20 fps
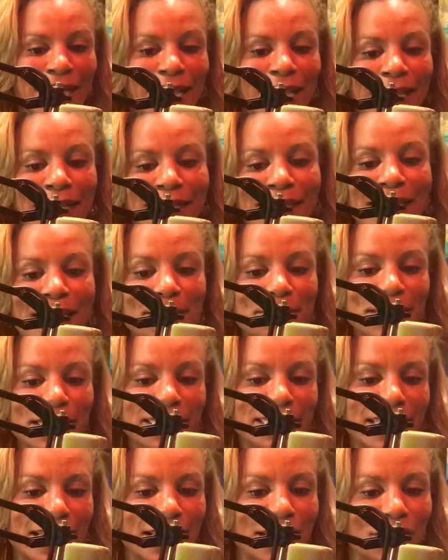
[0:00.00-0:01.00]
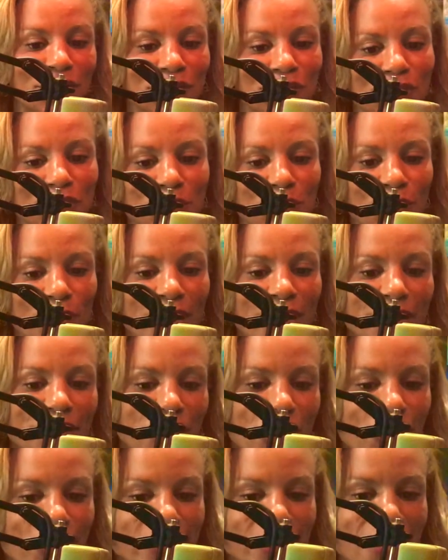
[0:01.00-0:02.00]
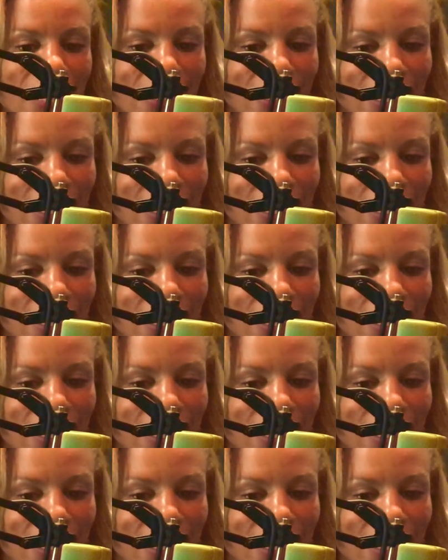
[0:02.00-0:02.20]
And let me tell you, there is not